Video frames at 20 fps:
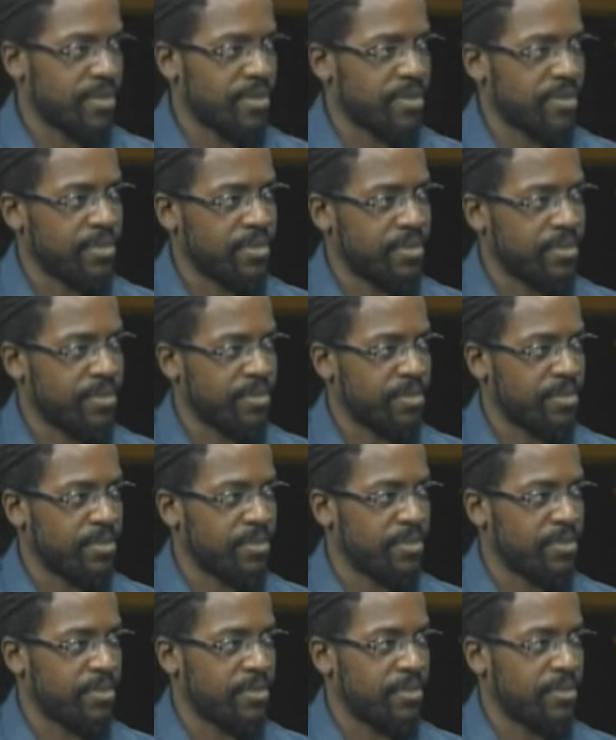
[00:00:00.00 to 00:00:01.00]
help
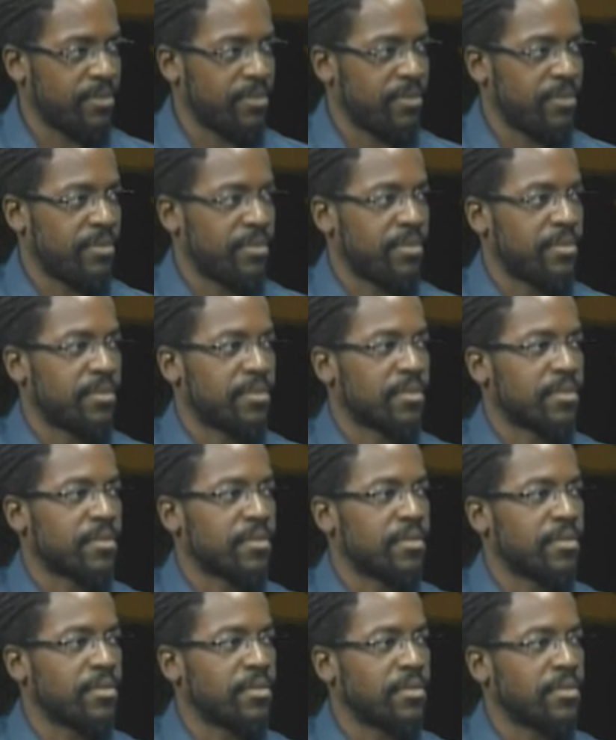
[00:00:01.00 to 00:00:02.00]

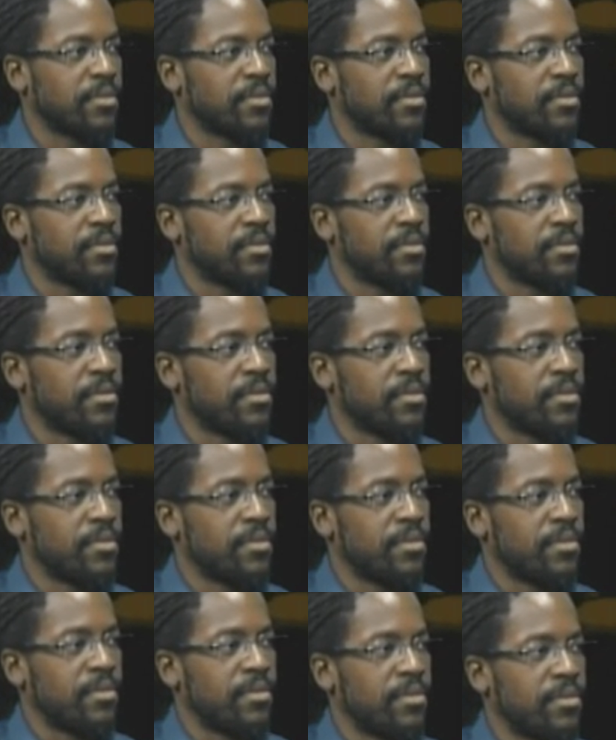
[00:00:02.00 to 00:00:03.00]
your,
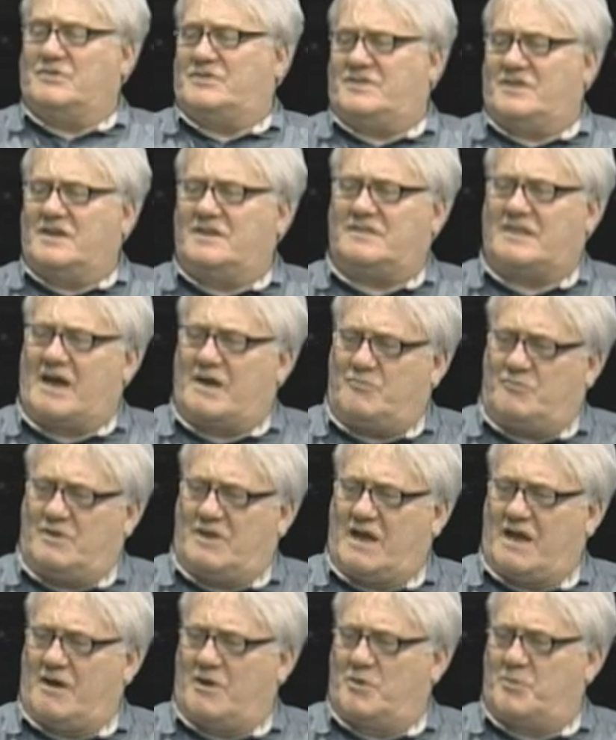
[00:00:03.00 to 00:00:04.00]
I would think that would
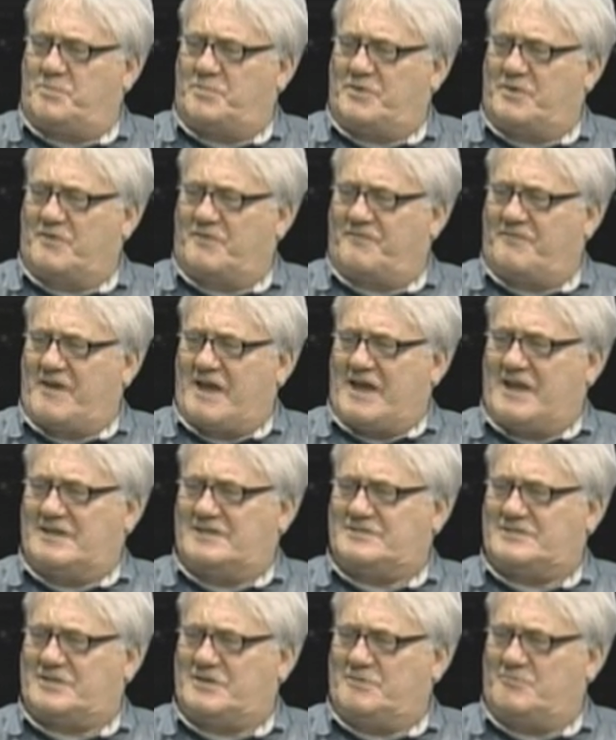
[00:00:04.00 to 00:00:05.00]
help your
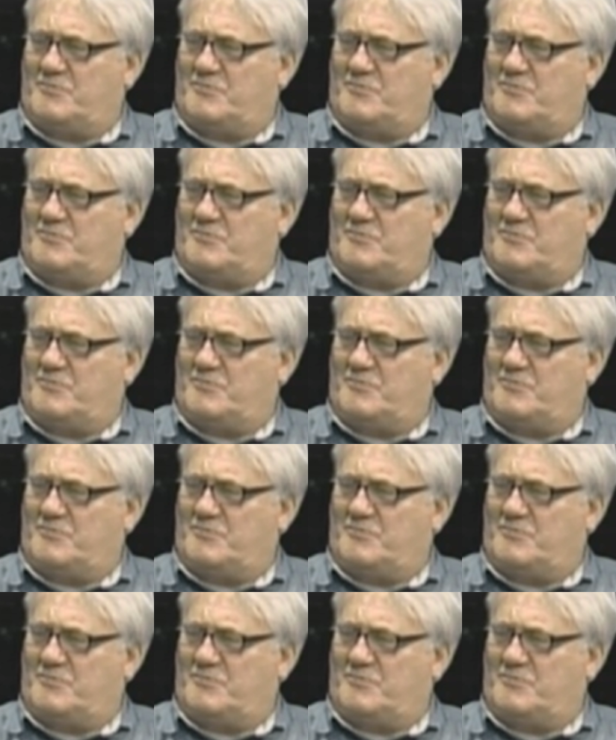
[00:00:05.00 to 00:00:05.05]
fantasy